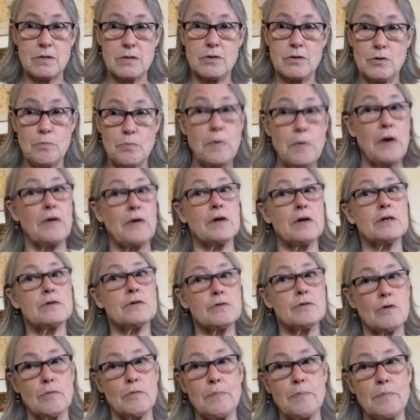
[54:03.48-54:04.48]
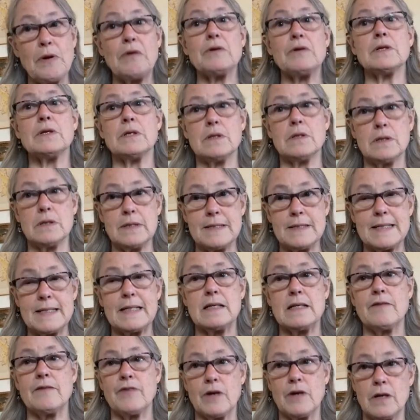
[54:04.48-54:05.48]
two parents or a parent and a
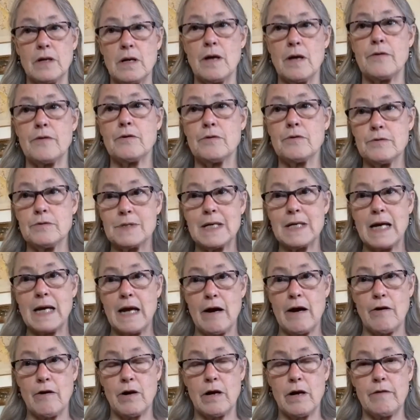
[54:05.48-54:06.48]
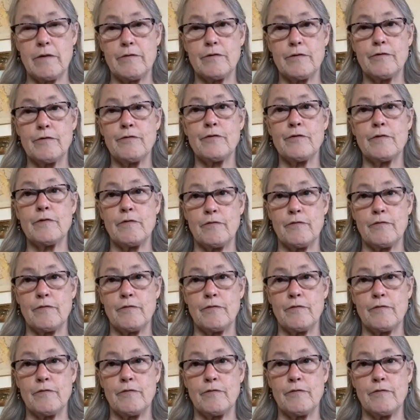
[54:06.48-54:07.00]
significant other who's a caregiver